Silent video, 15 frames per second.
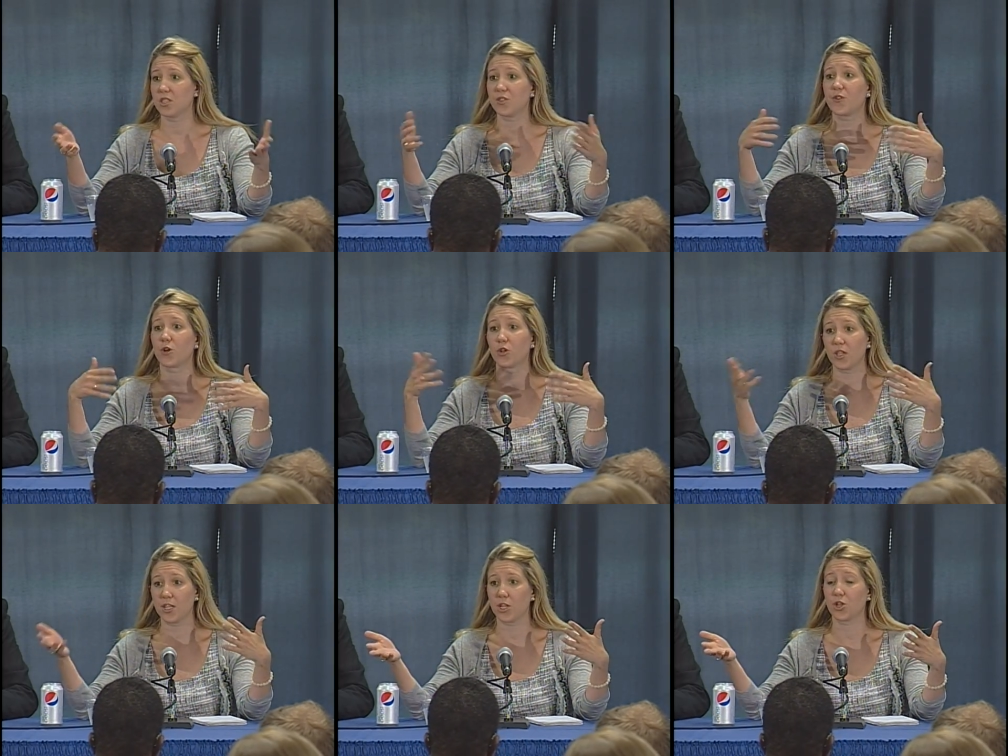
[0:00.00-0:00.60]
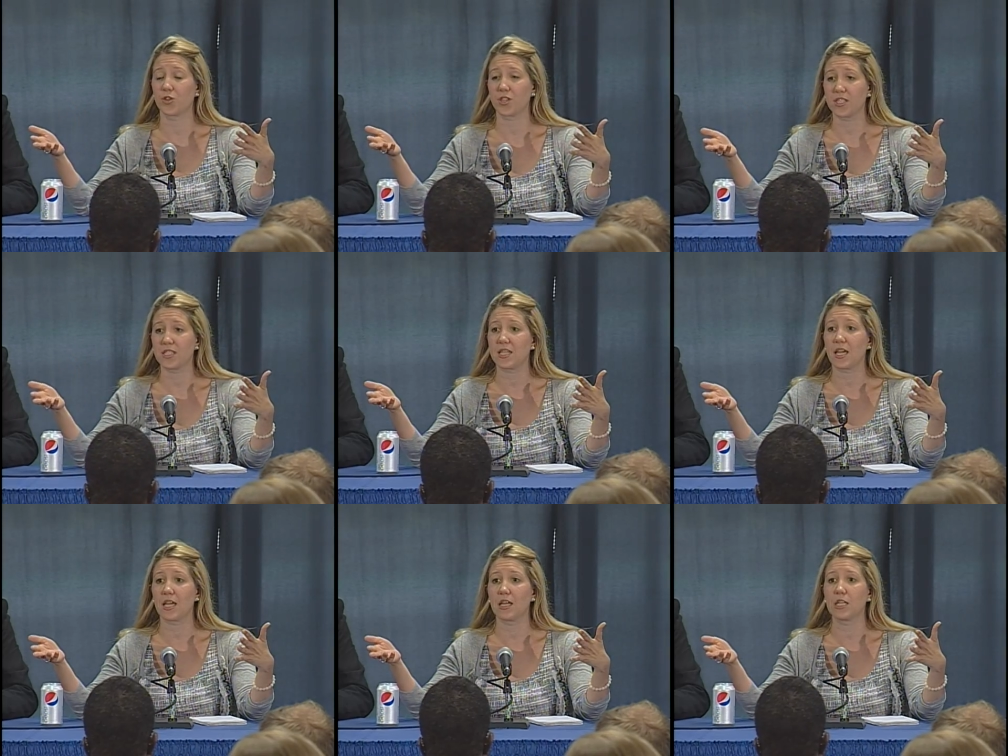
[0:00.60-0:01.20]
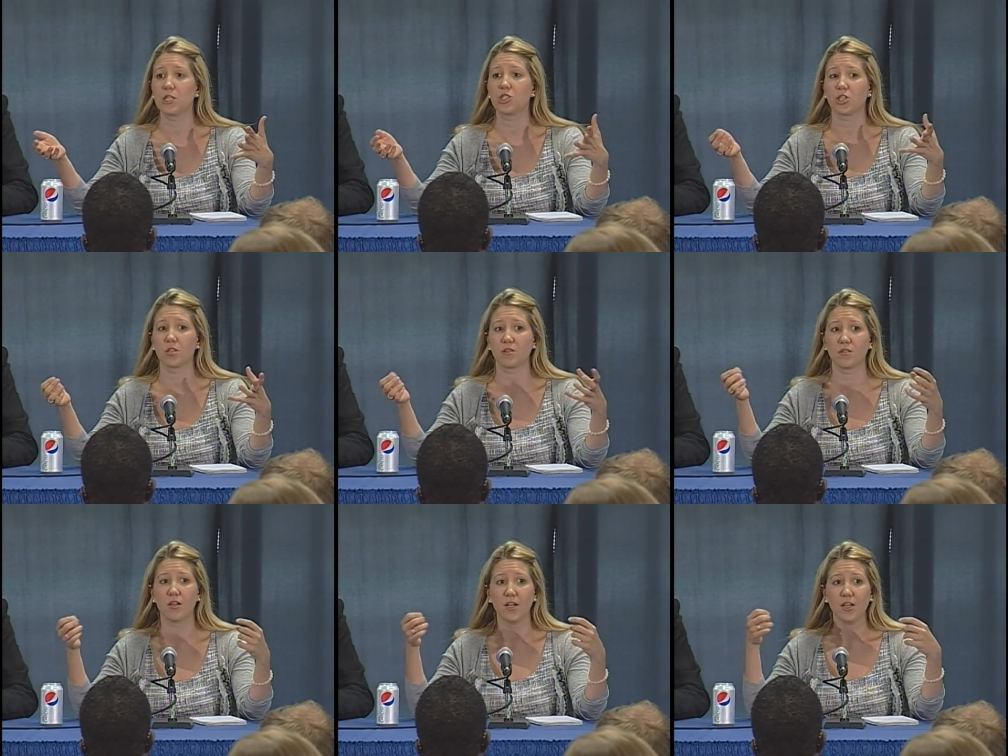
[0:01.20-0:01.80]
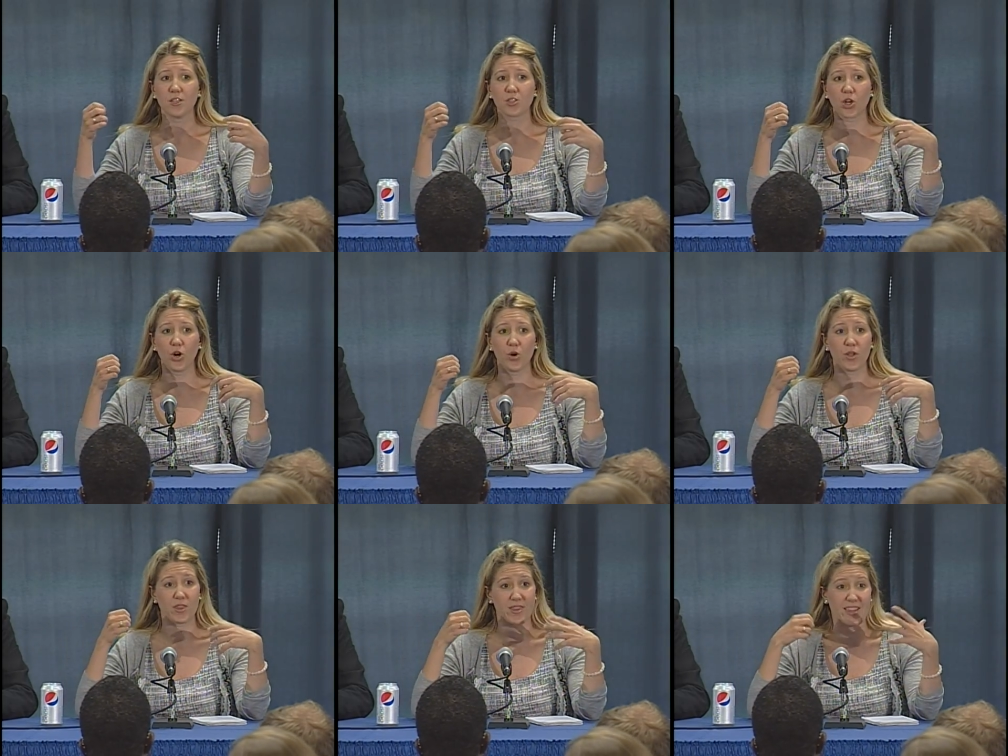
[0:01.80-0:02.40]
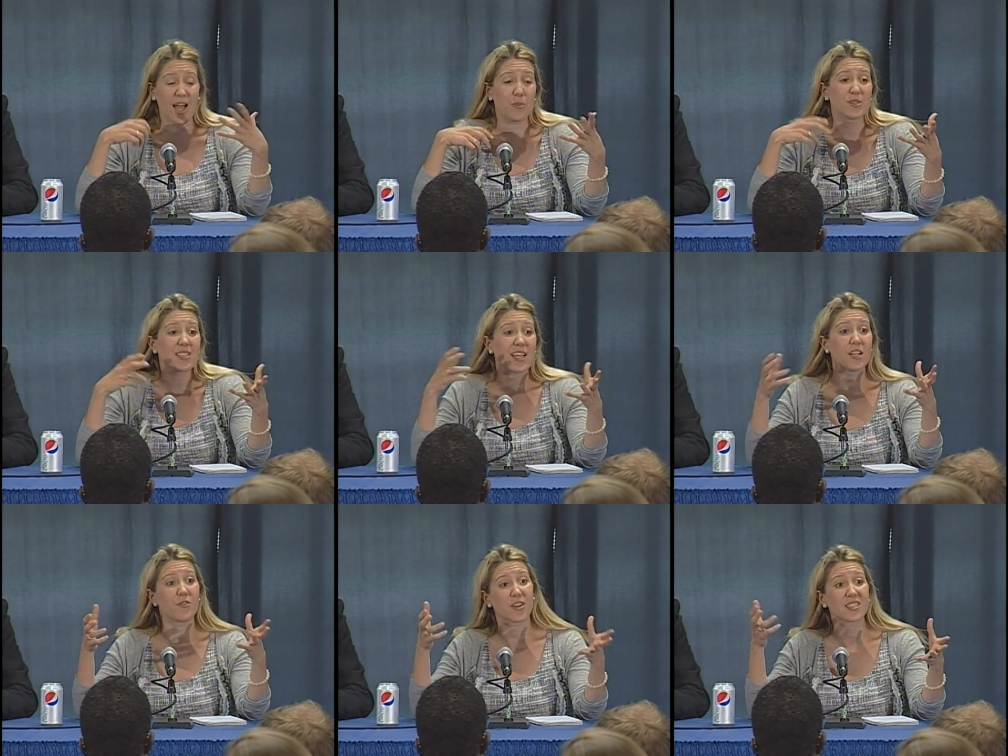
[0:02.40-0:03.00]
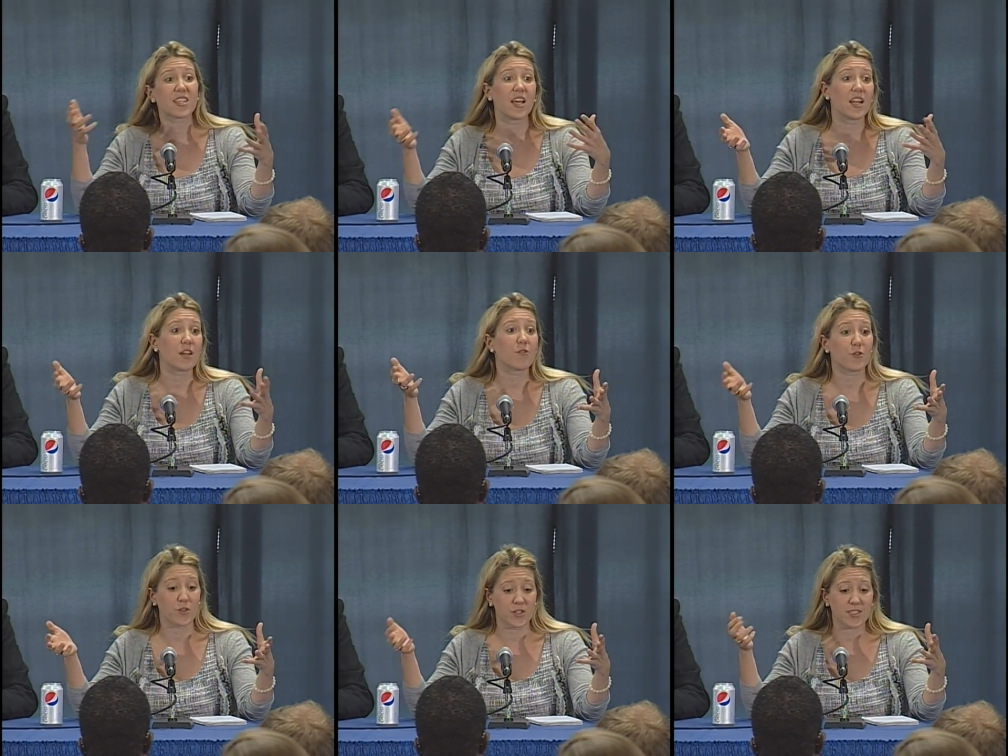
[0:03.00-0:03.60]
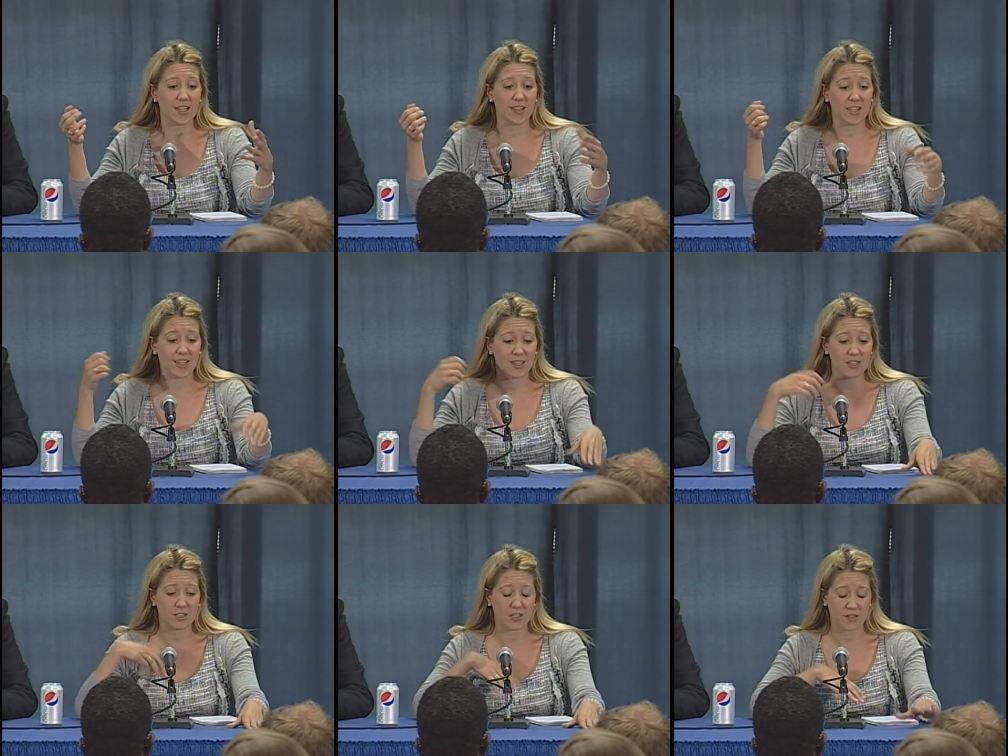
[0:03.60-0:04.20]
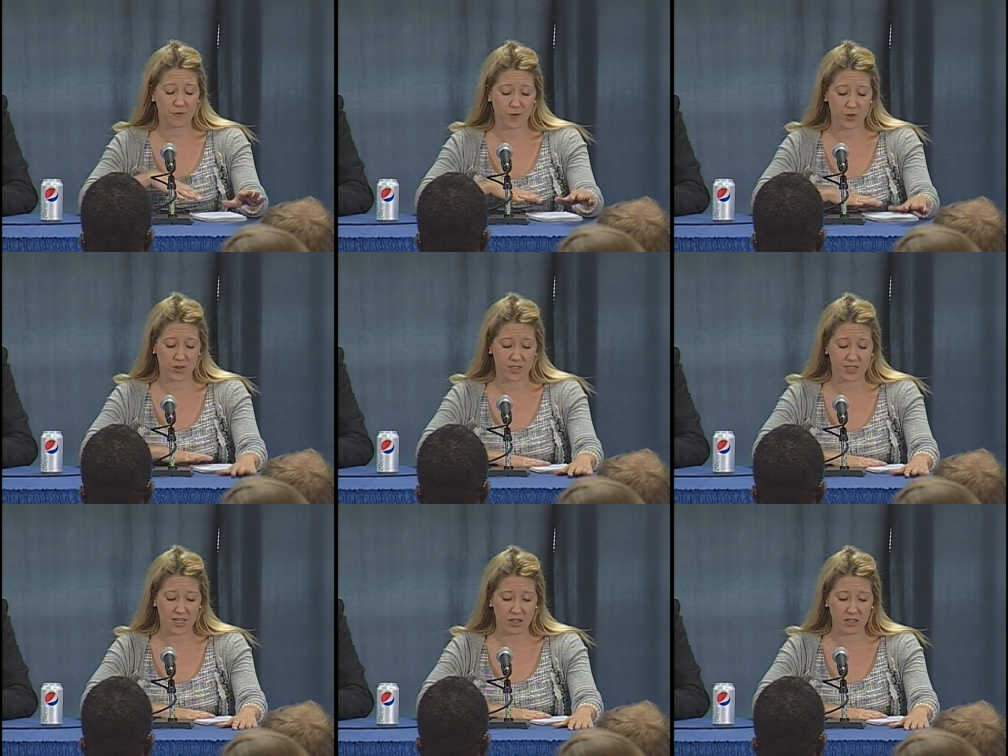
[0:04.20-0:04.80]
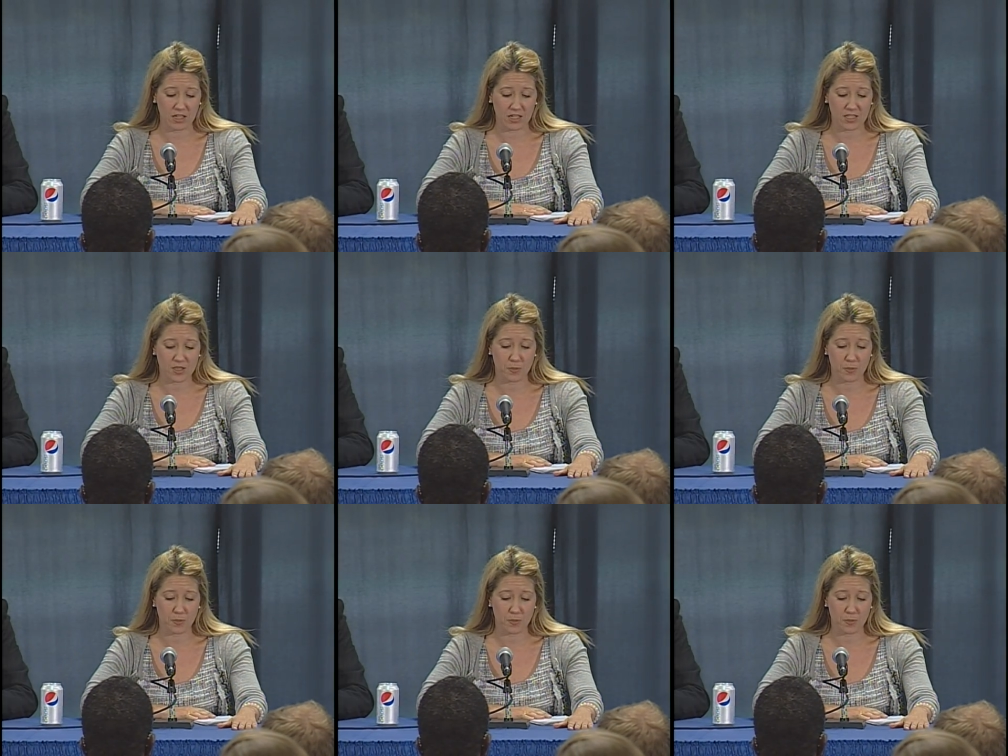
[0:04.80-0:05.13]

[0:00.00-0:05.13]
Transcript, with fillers: fairly near the stage, and so that was kind of exciting for the delegate for the delegates.